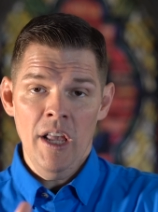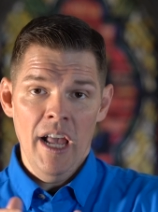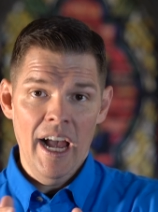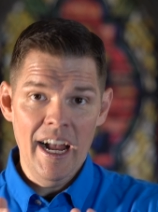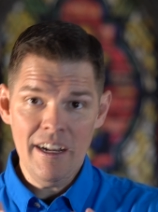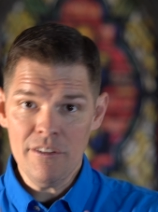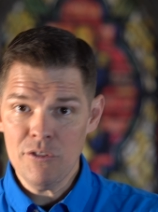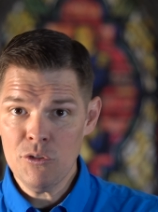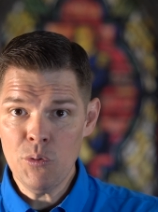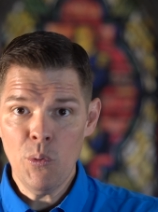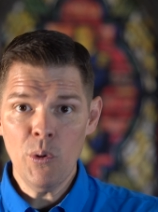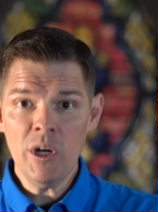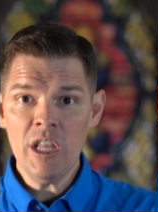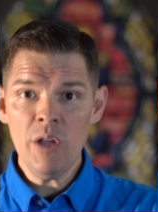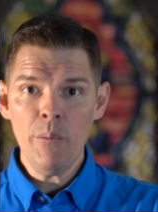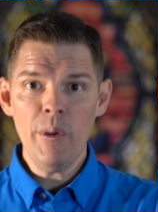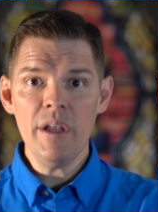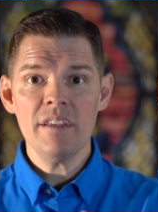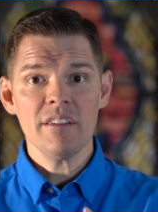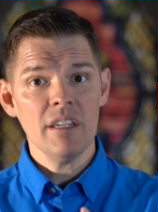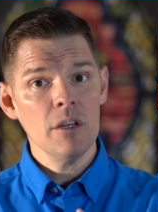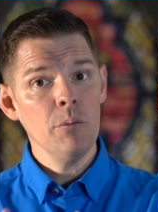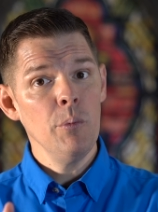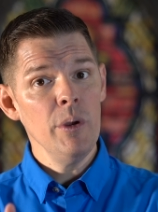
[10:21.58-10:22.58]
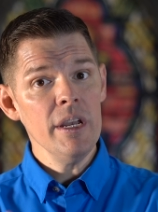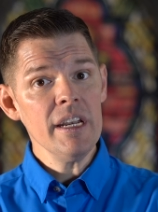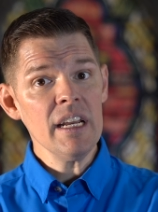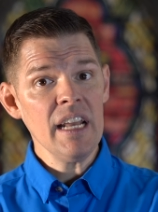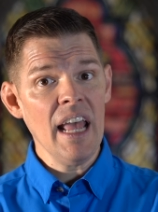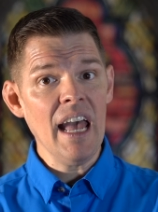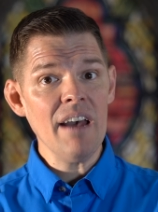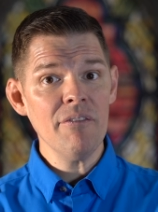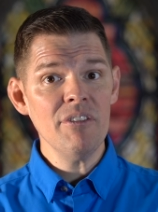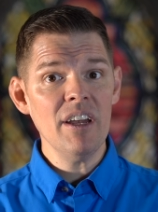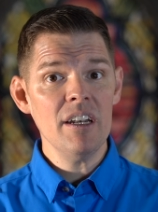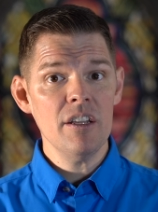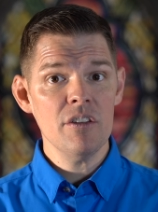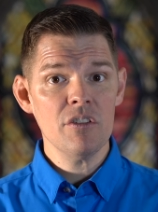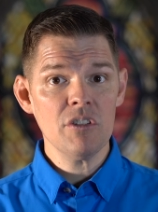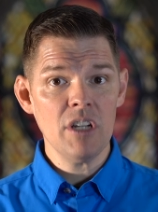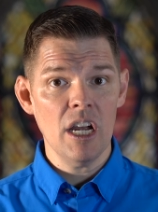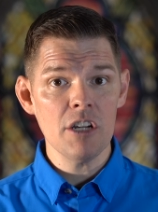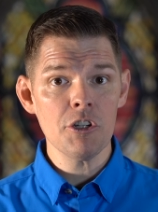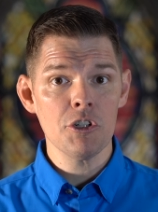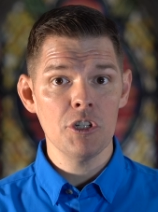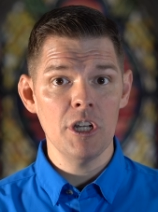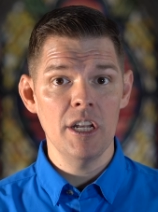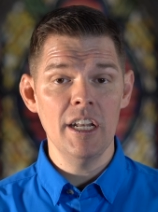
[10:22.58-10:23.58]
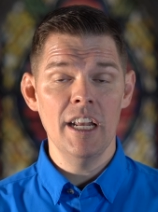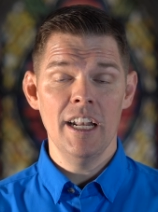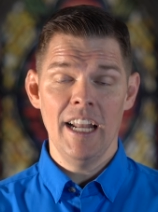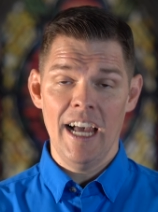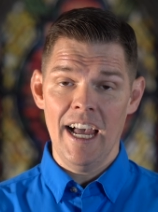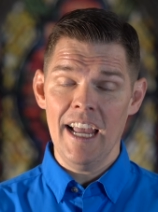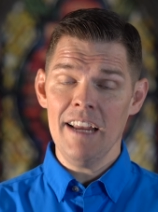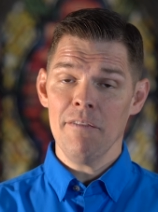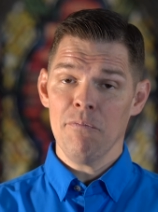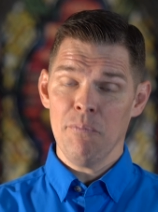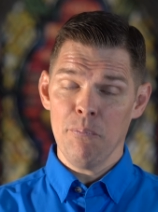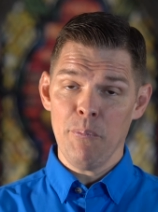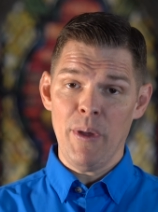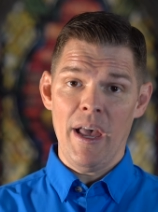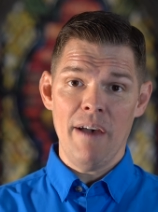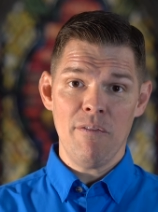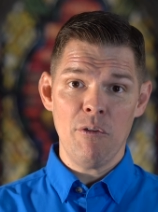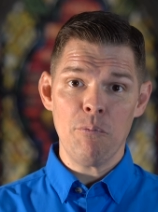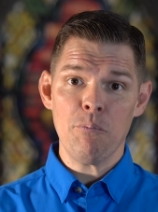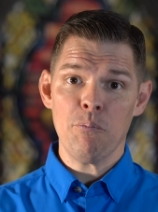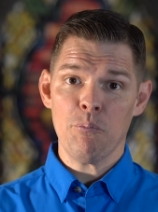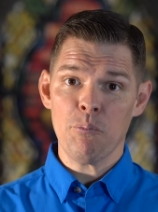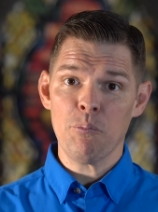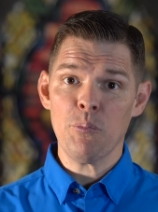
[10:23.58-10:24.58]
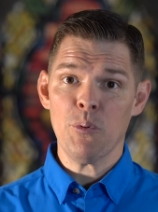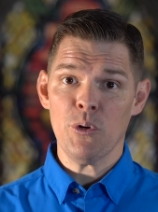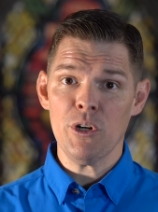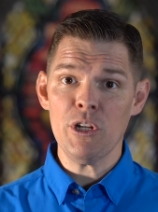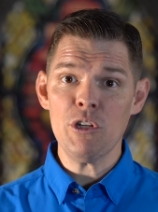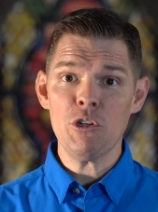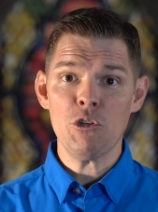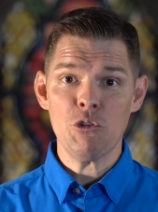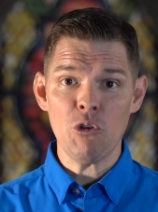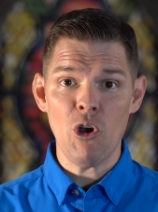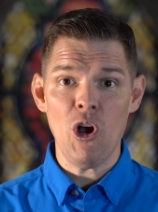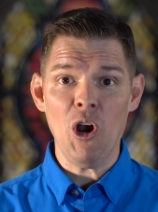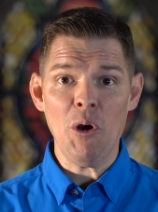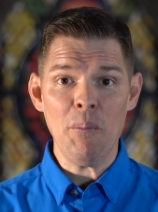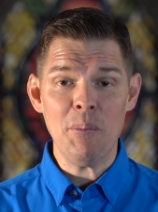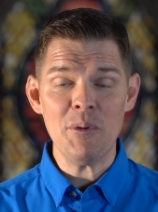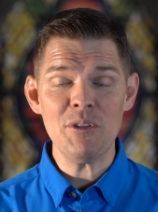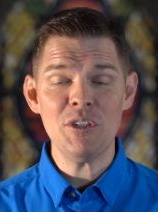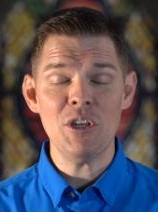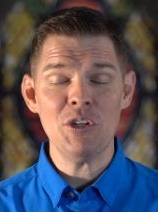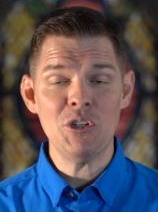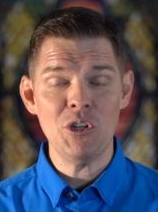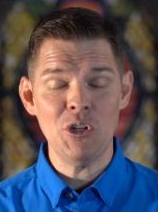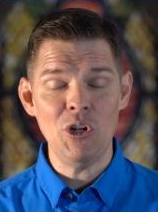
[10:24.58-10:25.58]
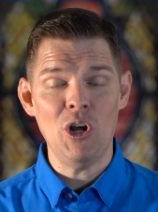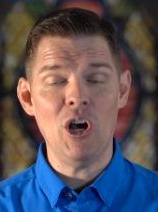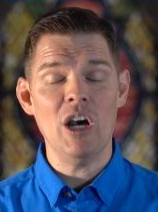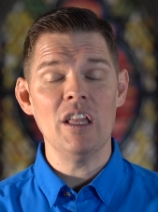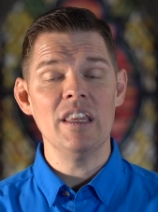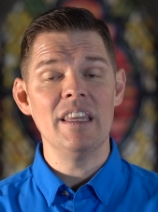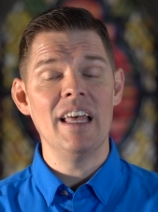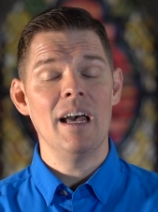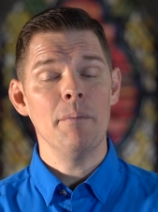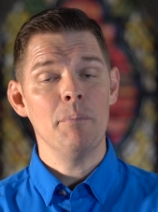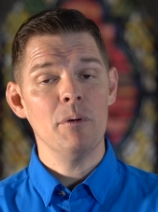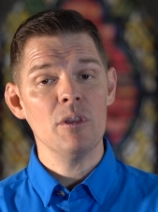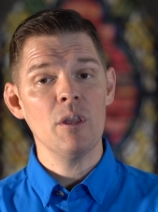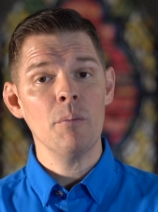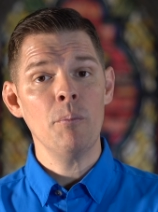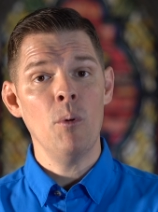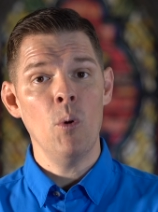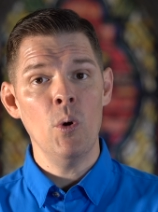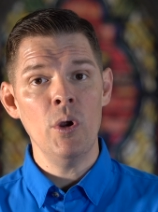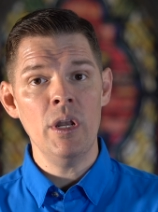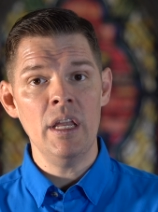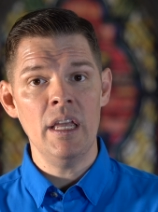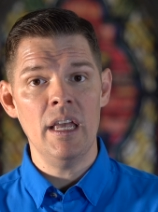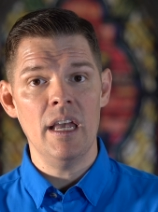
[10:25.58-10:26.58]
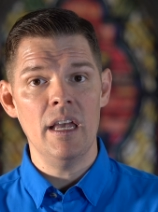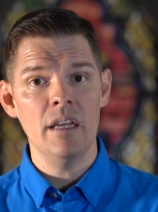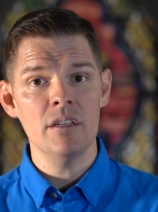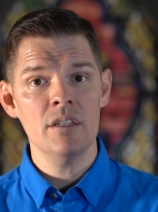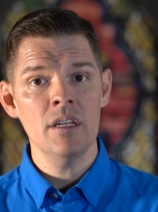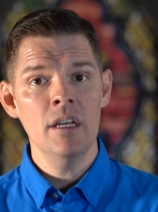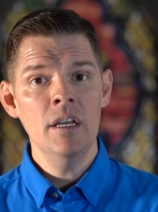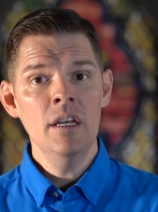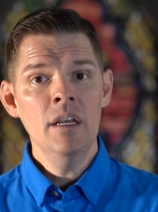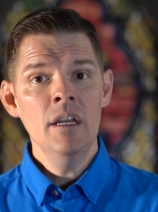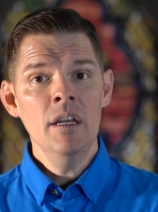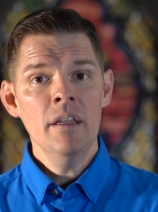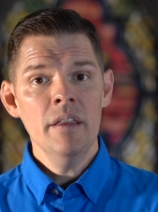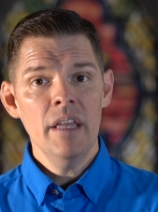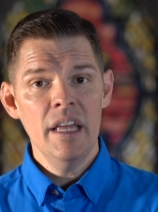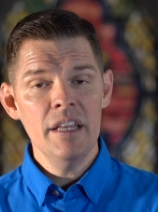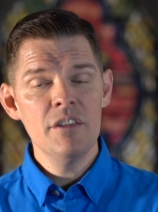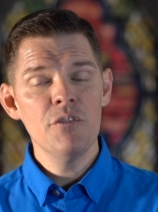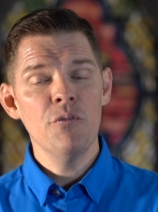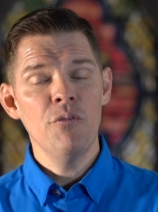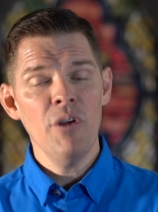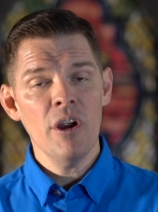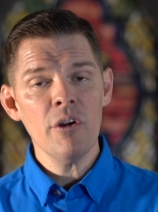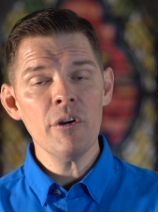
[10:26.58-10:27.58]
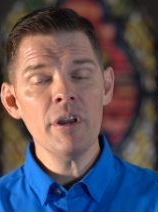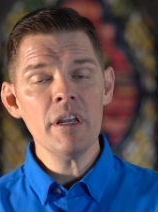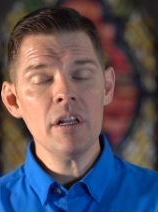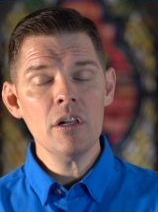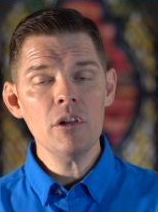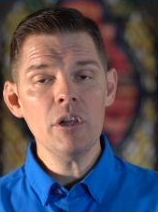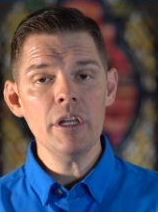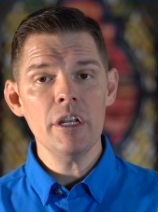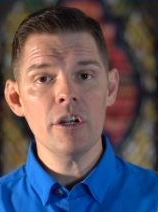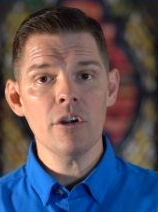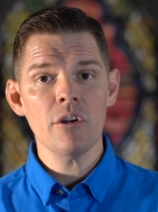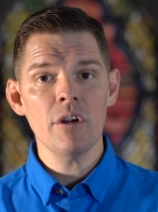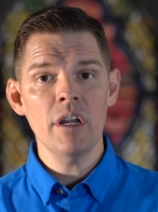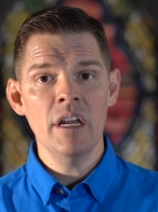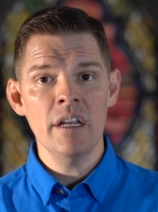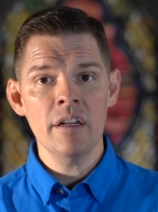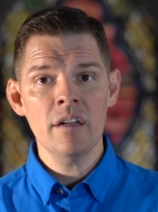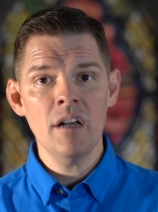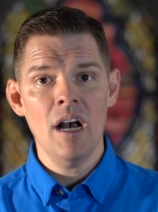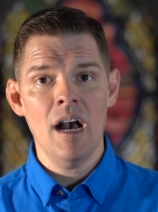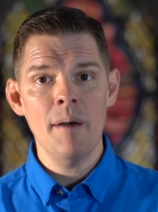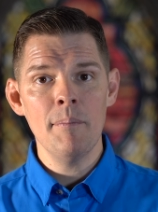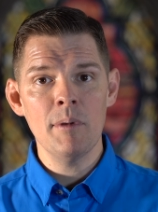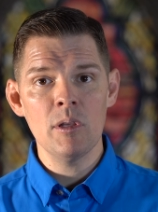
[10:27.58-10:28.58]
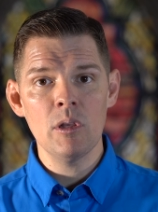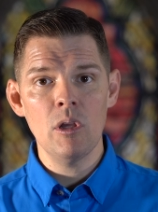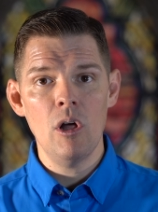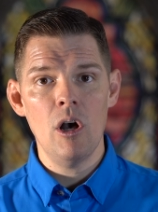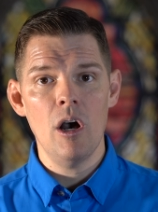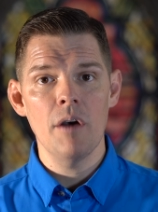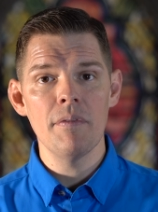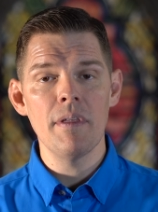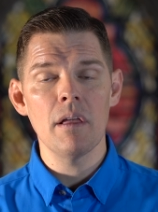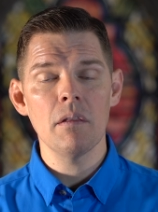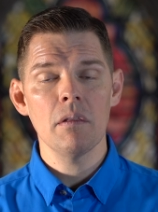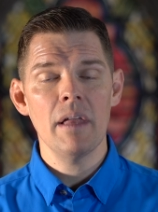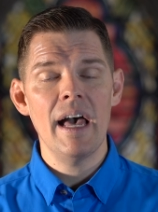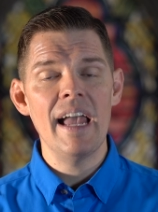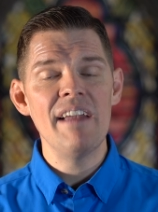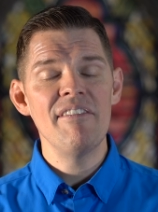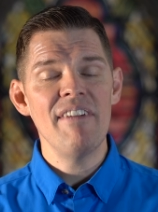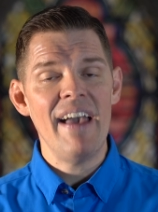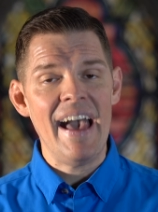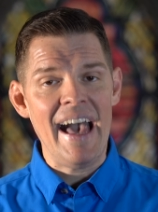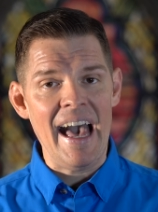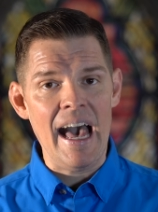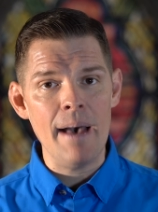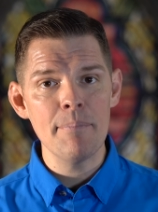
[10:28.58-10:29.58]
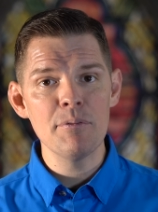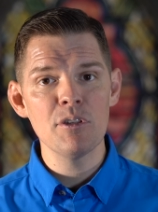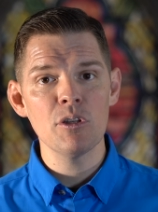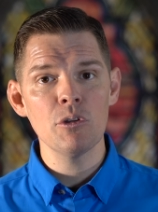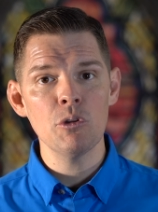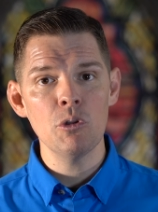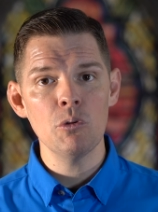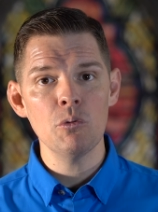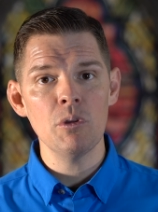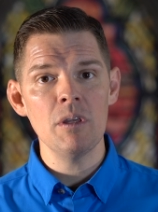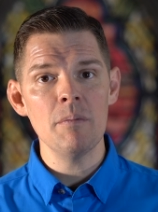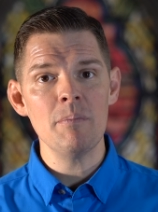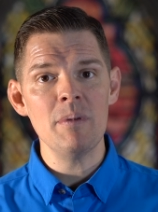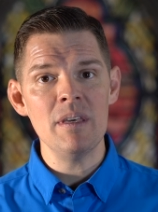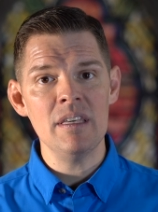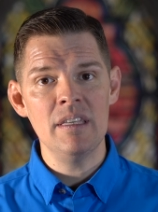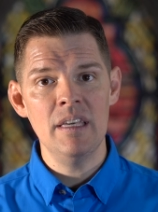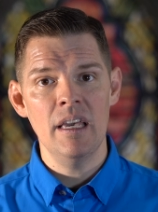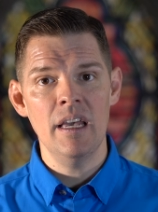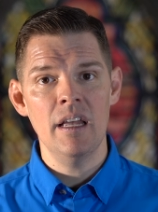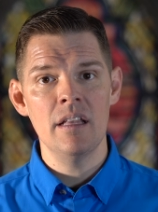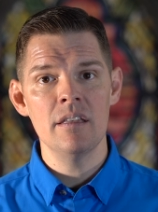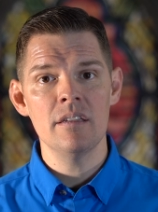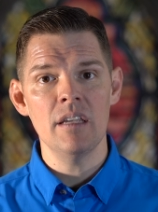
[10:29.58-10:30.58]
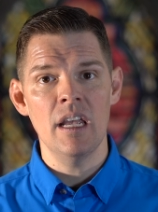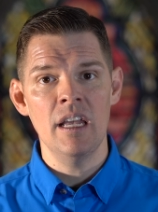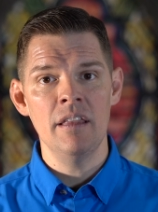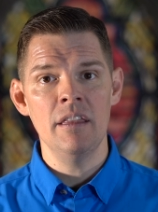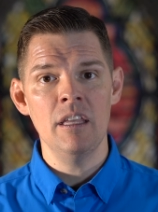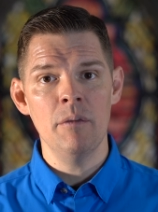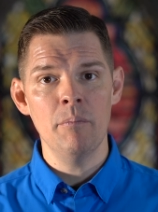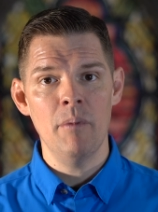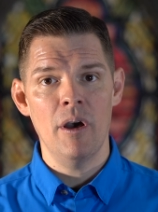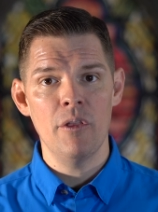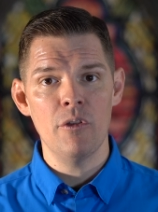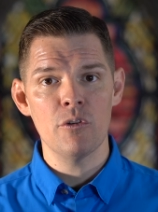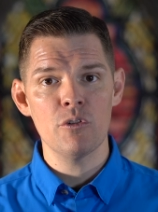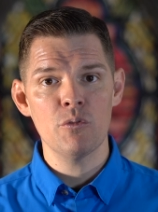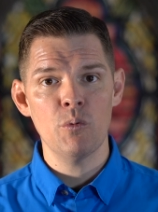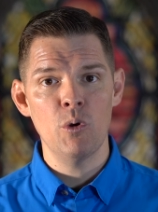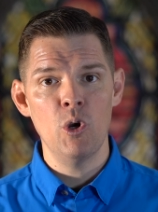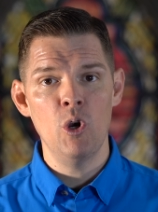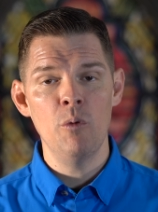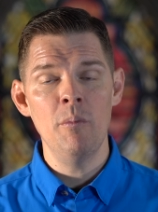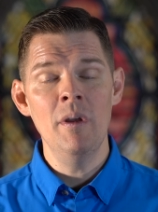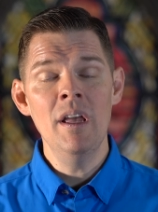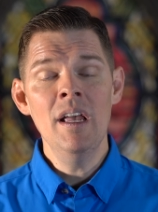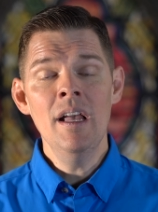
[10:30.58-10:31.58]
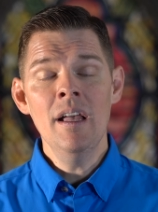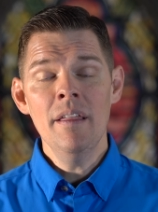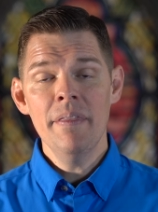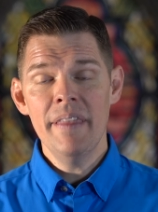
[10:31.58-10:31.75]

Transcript: at 20 weeks? Like, we can have that discussion, and I have a pretty strong position on that. But the point is, it's very clear in common law that life absolutely begins in the mother's womb.